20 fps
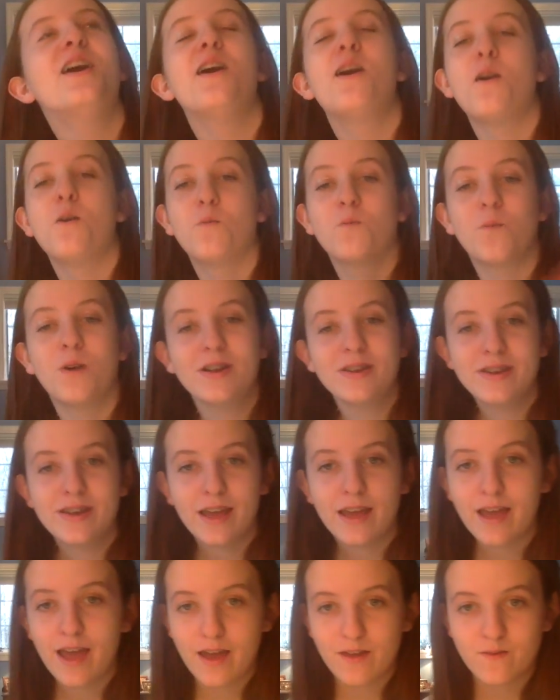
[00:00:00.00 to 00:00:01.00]
One Day
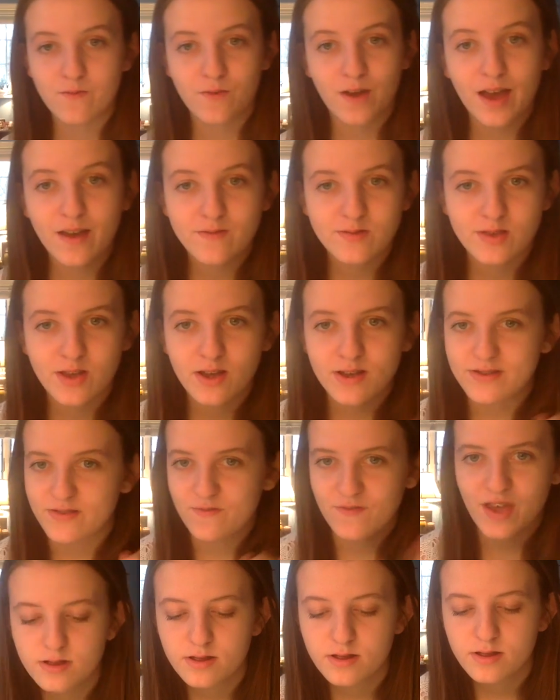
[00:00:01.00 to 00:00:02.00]
and Five Sauce
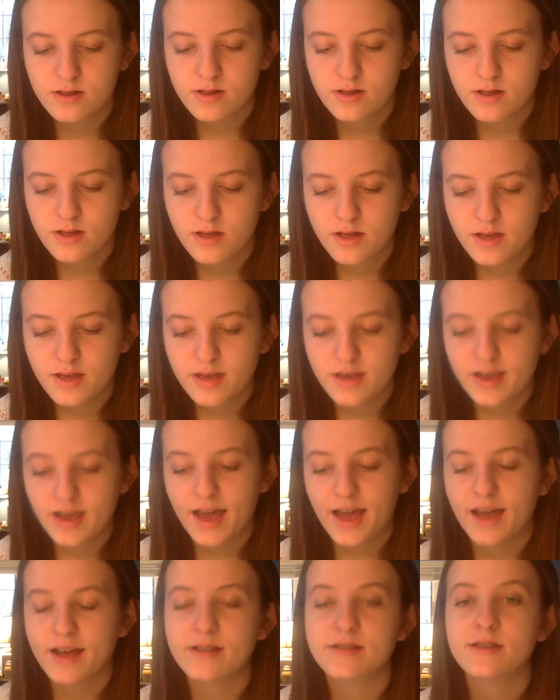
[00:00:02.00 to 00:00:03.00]
fandoms,
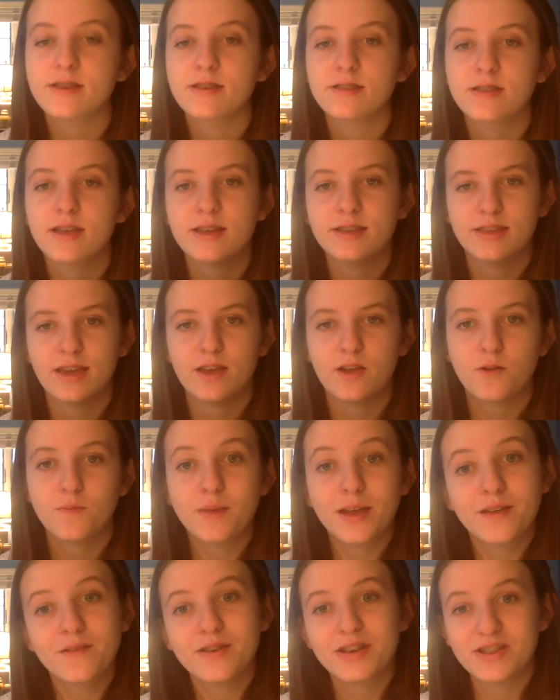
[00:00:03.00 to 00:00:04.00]
acting like they are
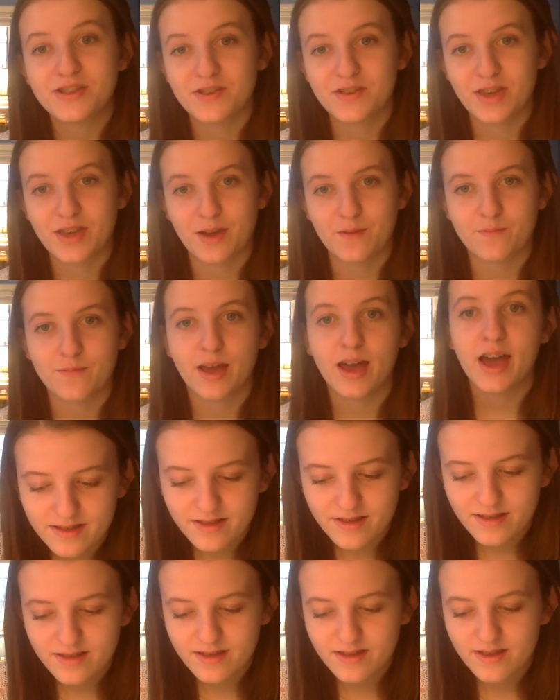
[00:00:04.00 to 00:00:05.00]
married to them,
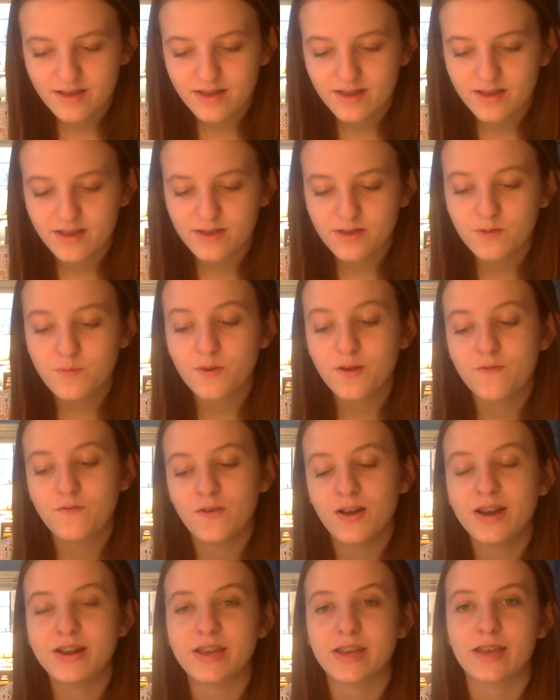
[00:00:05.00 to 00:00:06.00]
huh?
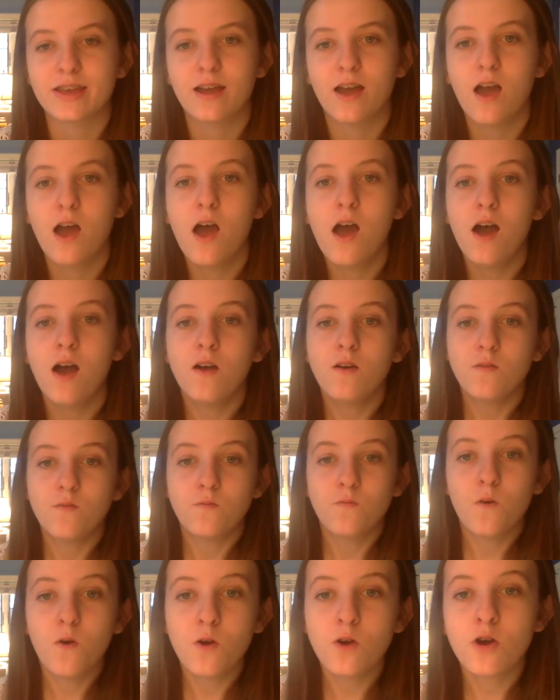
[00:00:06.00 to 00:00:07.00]
You were funny.
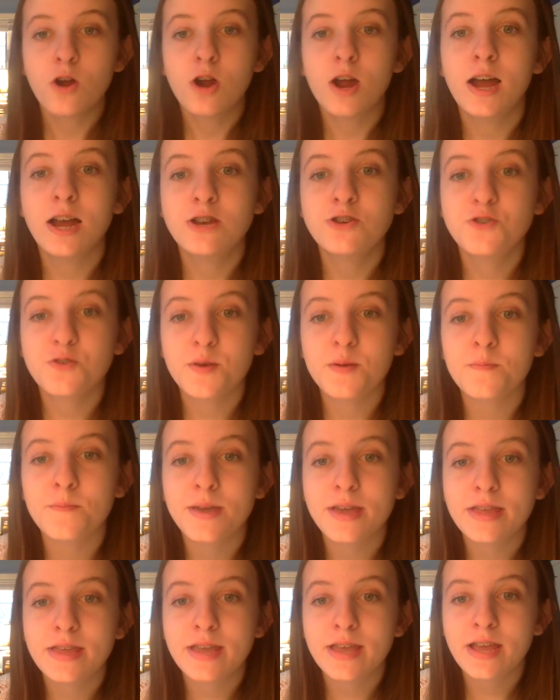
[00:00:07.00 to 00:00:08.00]

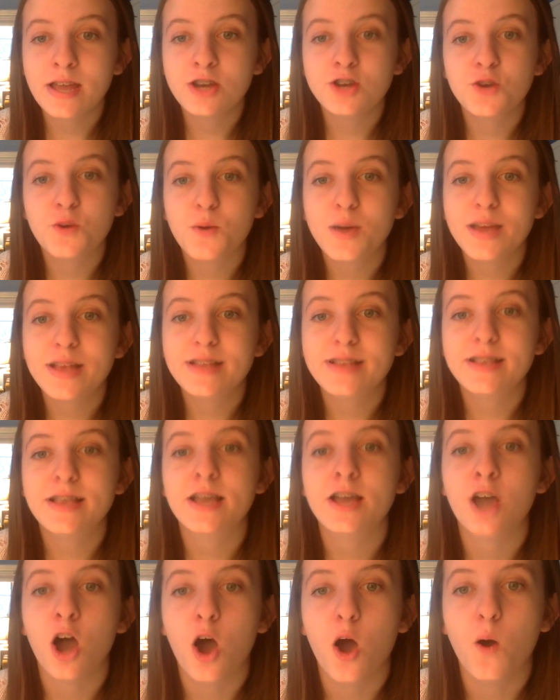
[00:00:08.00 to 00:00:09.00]
400 million
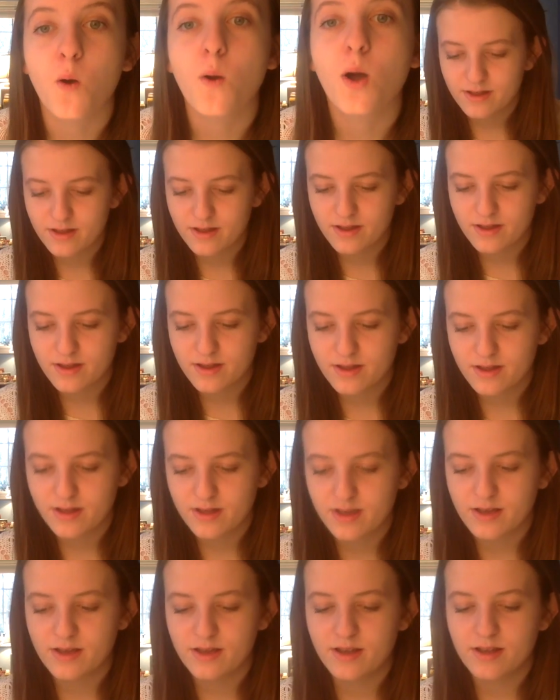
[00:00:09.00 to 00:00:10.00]
tweets ago.
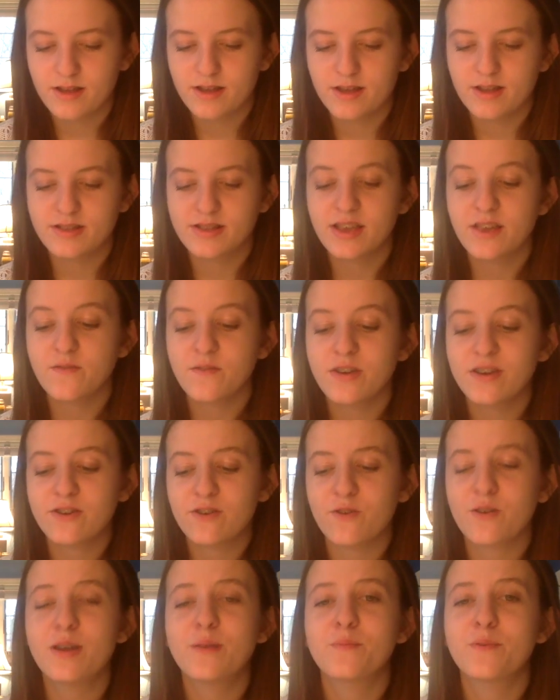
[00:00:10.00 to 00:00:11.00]
It's
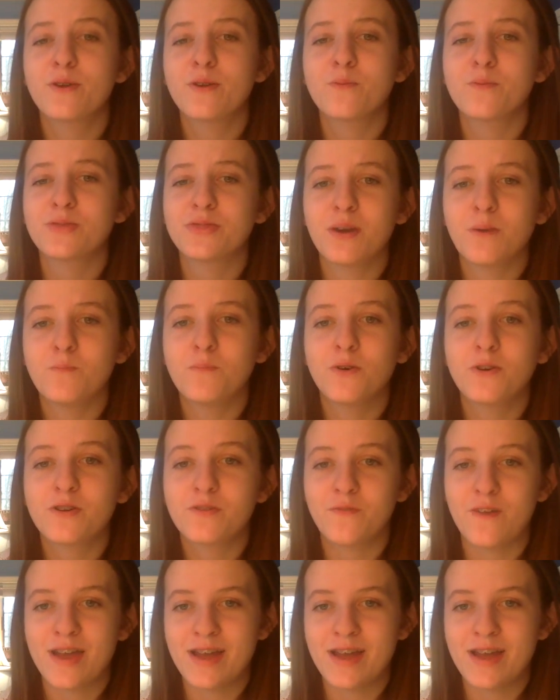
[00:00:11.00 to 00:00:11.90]
even creepier with the book